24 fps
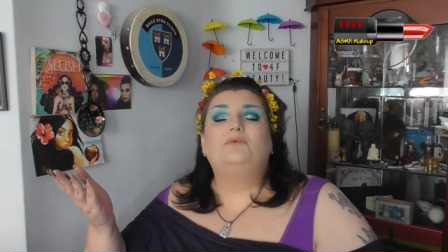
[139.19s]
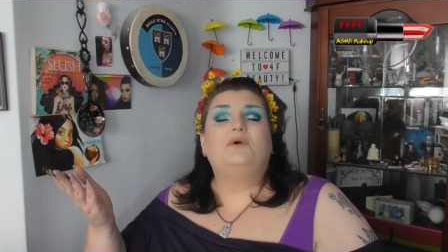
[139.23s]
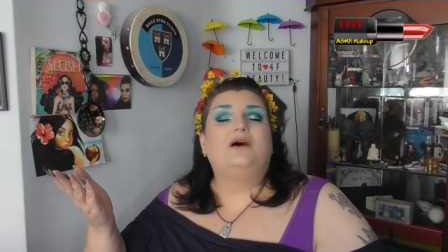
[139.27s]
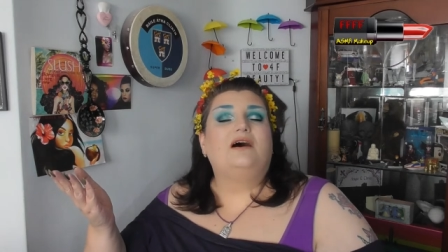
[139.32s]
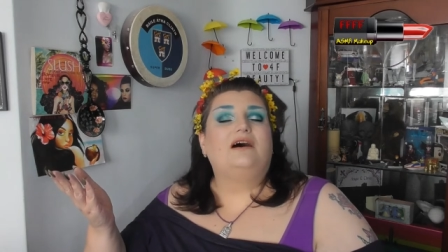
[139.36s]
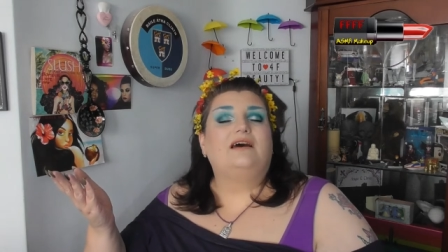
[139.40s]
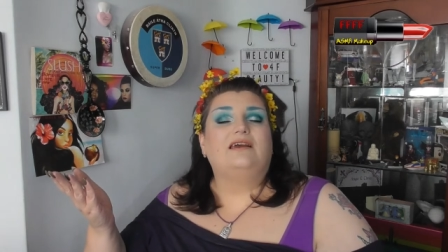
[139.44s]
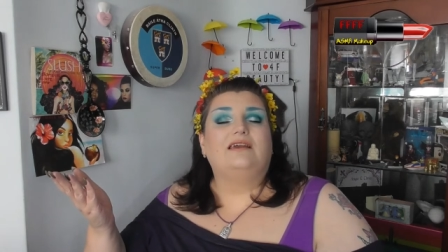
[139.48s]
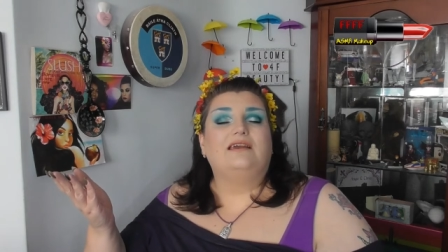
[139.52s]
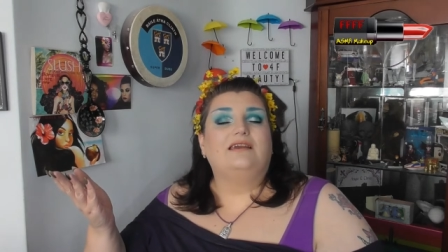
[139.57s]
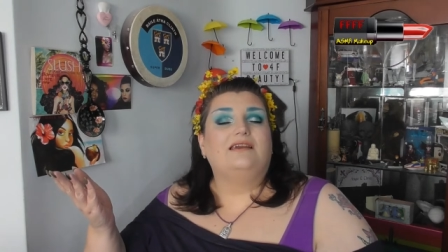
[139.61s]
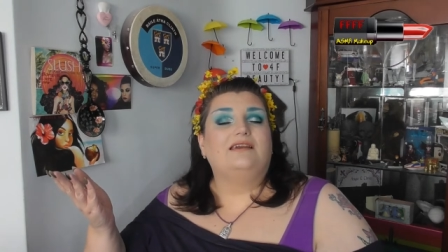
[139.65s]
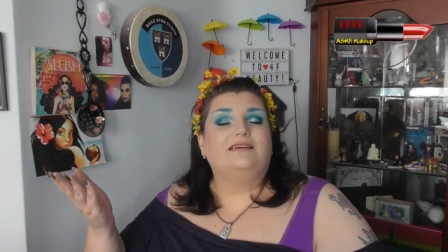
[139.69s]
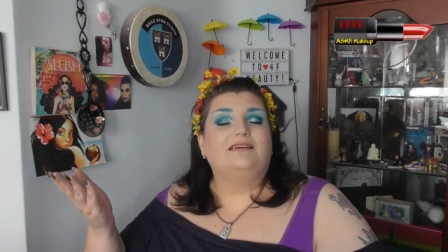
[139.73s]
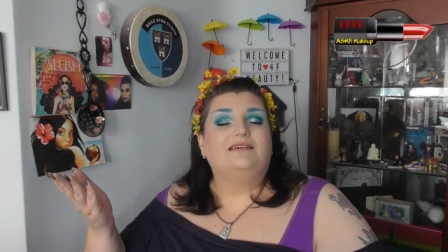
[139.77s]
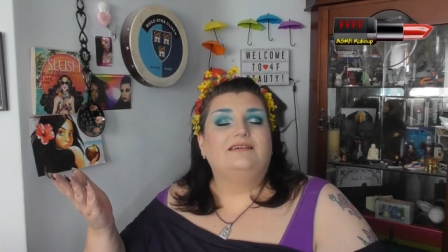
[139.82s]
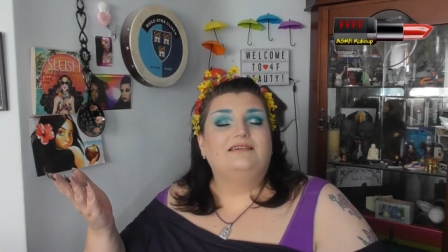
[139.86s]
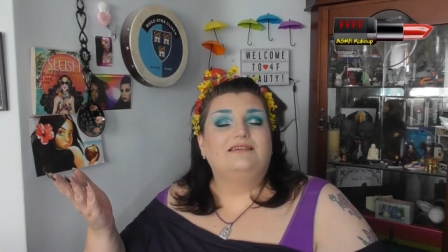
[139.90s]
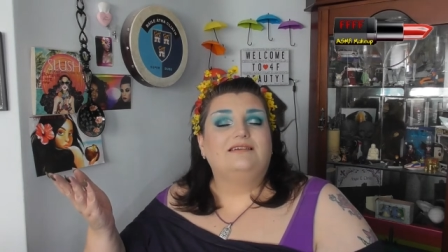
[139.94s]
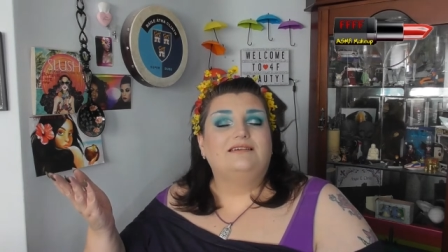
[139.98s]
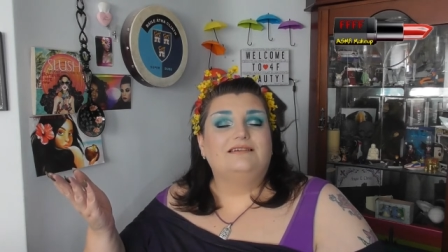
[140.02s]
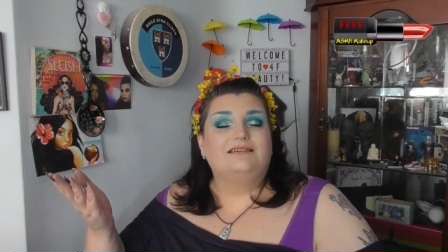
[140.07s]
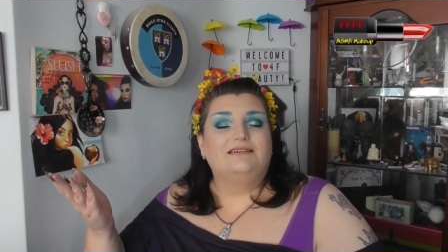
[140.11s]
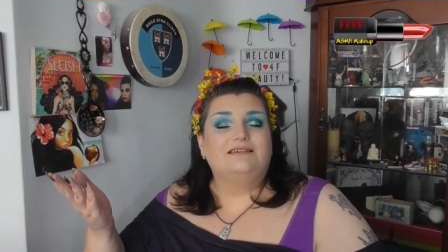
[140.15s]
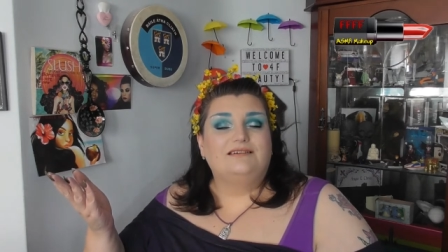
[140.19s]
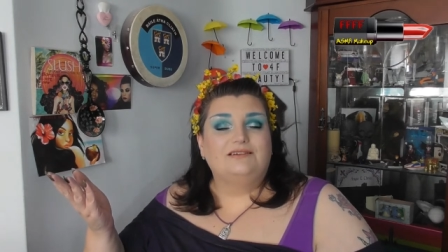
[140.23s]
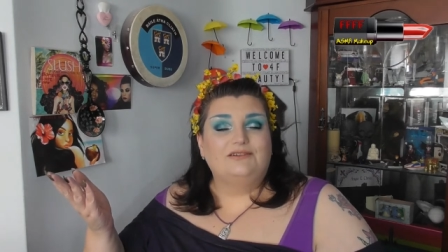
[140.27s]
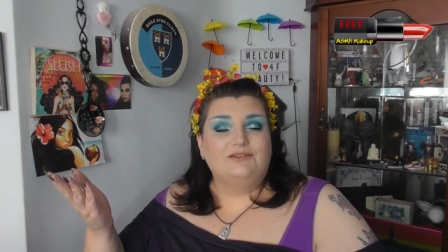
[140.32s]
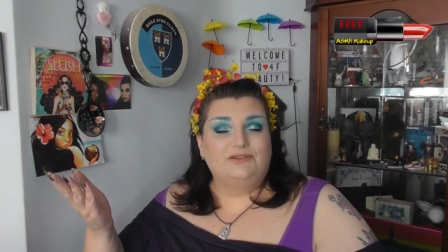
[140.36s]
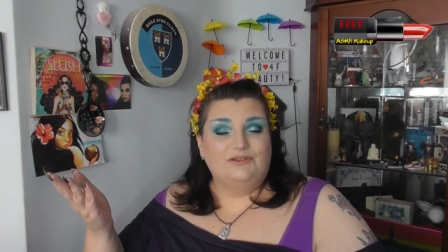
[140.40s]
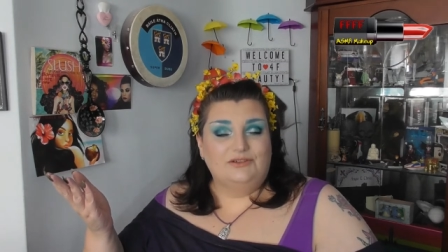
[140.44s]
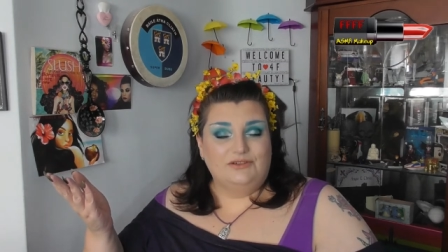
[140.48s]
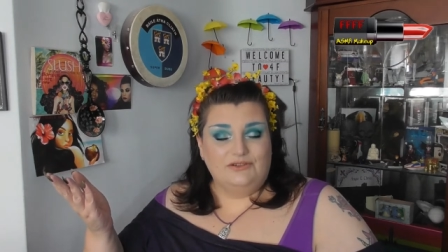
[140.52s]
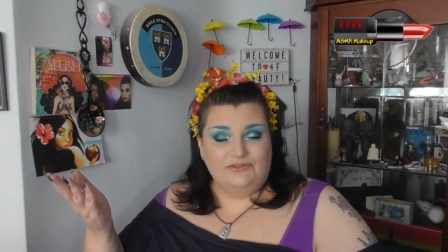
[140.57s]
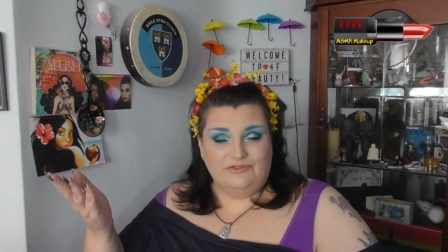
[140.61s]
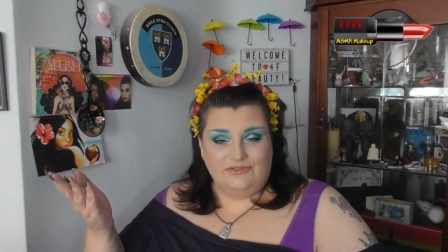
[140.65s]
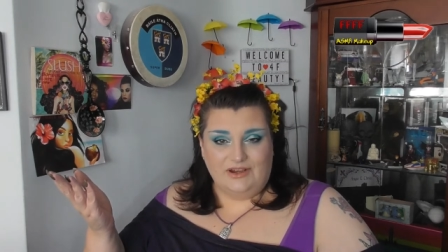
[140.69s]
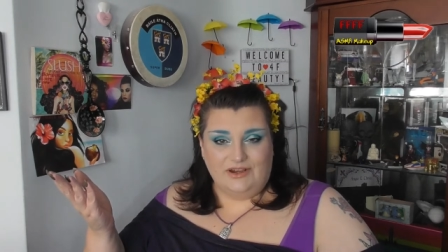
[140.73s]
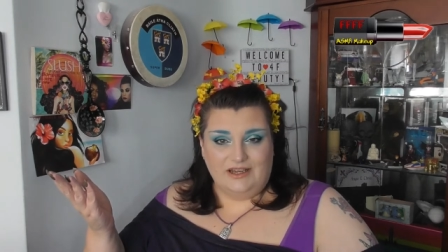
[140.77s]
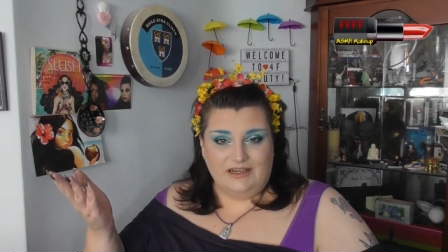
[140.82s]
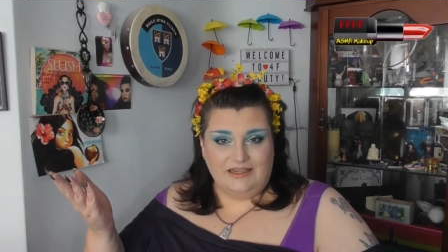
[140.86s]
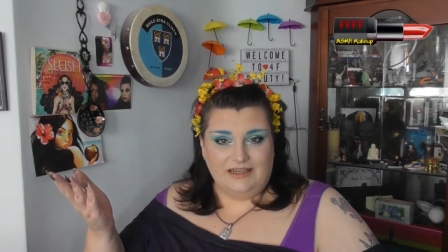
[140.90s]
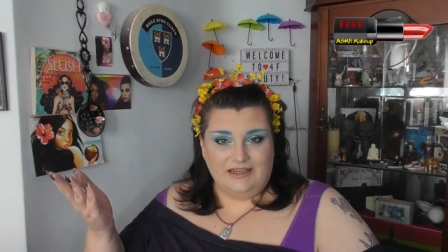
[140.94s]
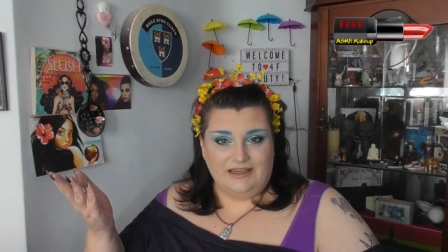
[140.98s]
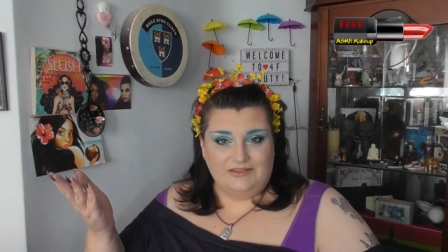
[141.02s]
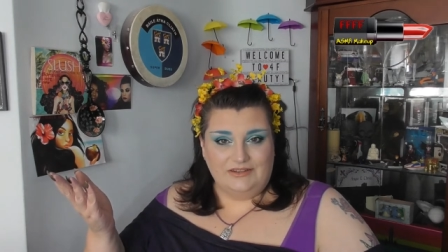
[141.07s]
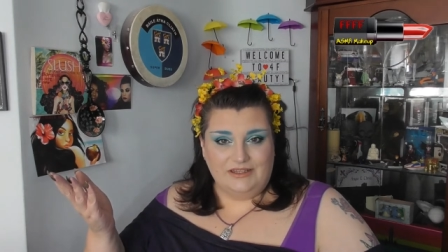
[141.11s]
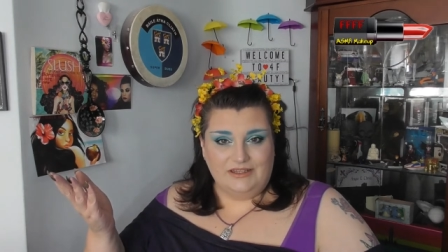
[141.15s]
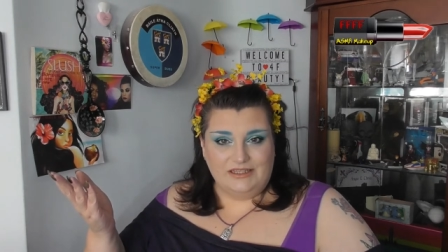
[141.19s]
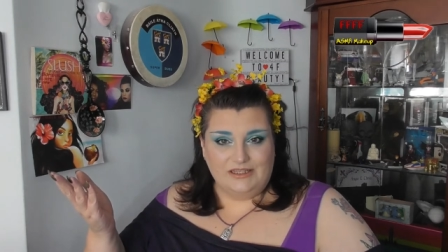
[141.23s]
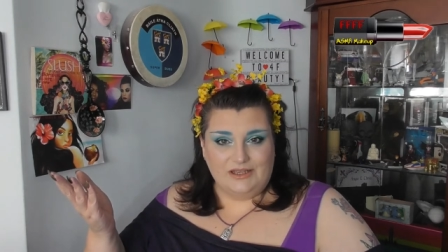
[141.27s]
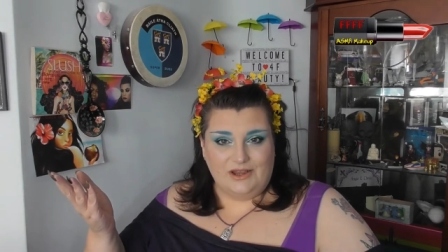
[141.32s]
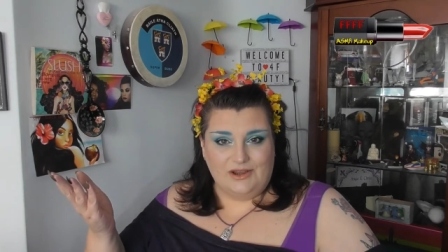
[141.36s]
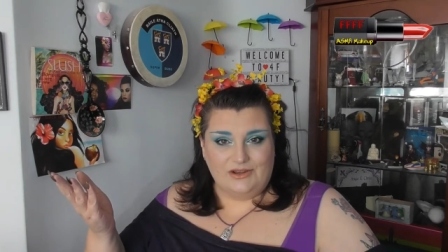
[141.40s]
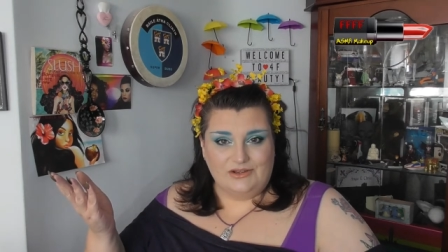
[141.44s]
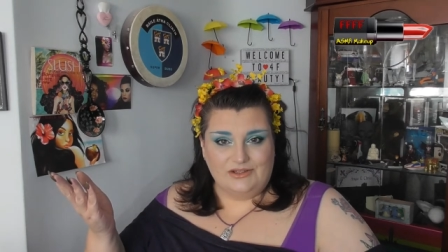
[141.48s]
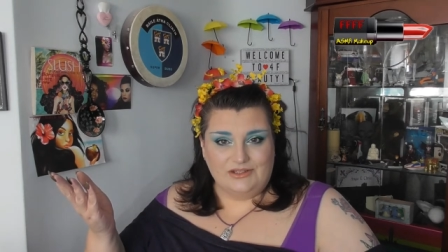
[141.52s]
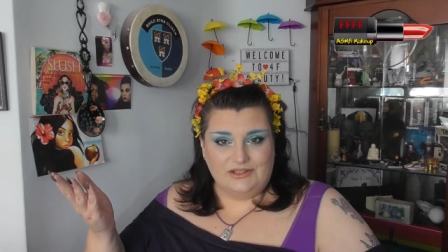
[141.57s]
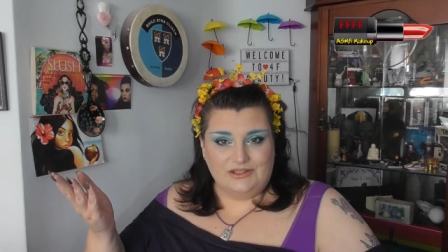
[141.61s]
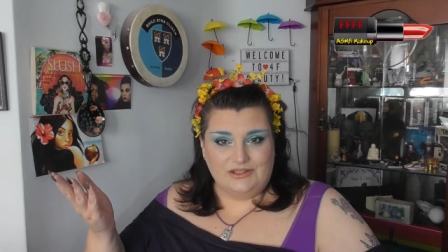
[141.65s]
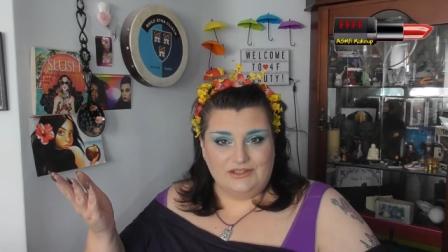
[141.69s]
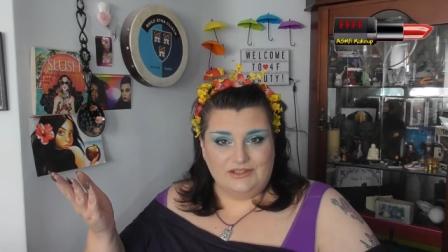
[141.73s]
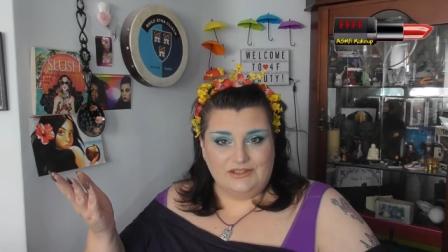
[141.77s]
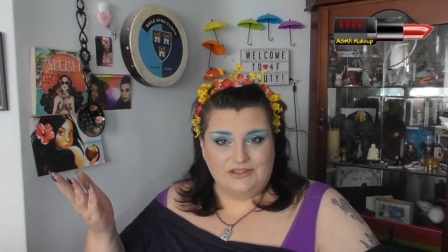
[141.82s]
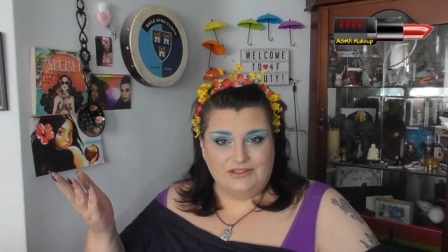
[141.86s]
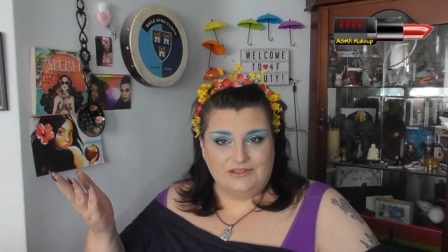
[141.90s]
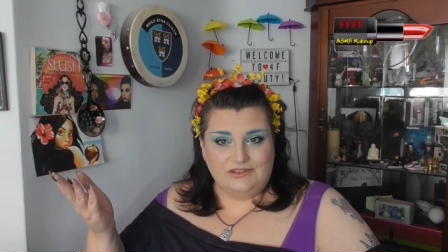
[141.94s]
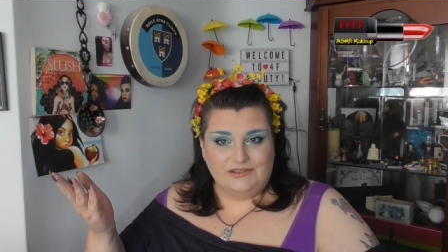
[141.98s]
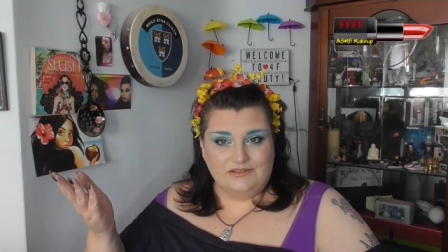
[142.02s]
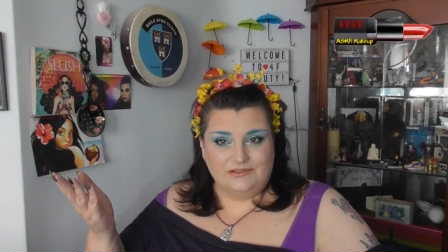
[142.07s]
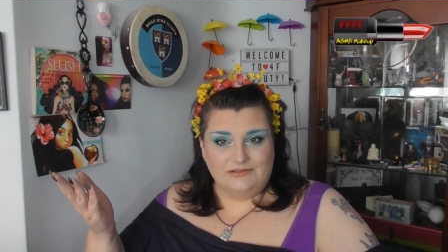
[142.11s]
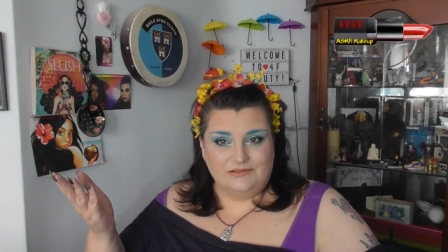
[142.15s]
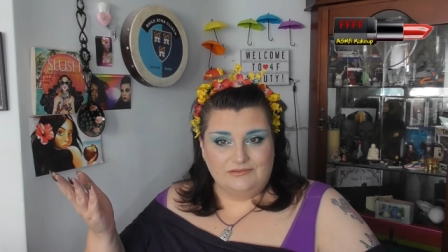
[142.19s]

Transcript: way to find out these answers.